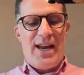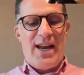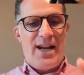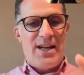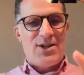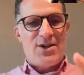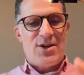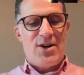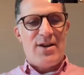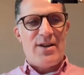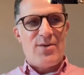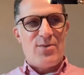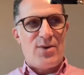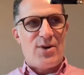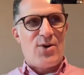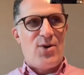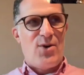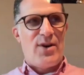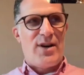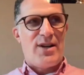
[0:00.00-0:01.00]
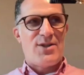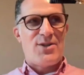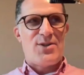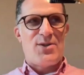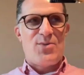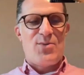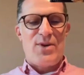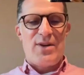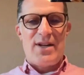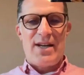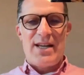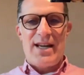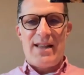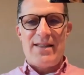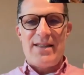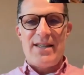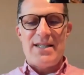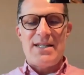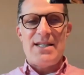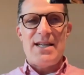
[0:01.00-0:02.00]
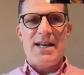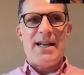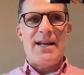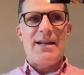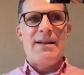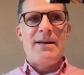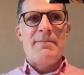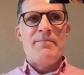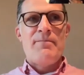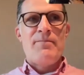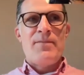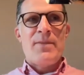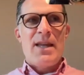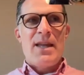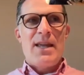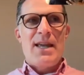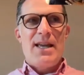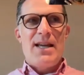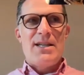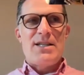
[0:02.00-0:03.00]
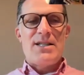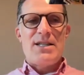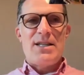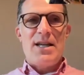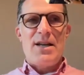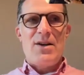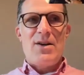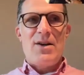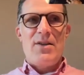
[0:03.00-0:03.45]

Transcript: and I started the recording so that we could get this in, is that